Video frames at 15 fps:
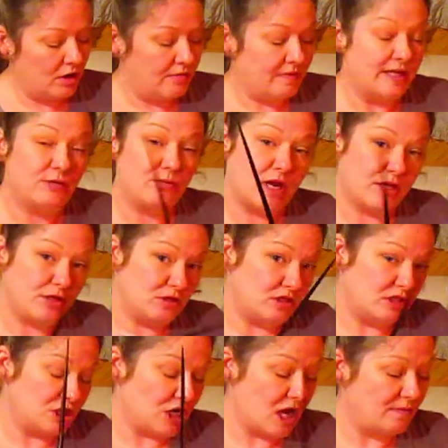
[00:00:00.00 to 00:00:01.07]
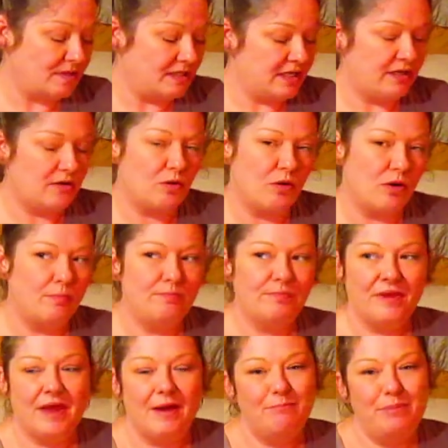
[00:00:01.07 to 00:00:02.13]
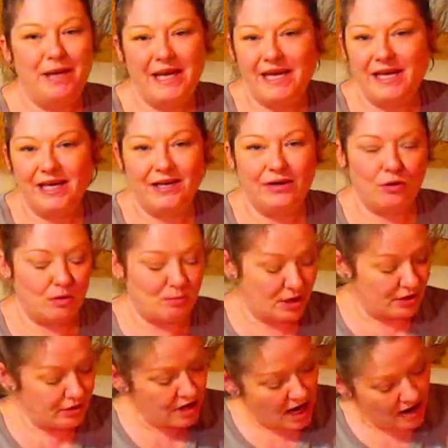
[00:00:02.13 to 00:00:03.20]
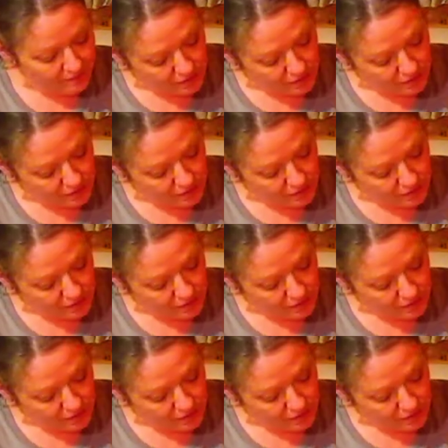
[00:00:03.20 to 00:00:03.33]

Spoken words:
that's what I use, a chopstick, or a pin or a butter knife or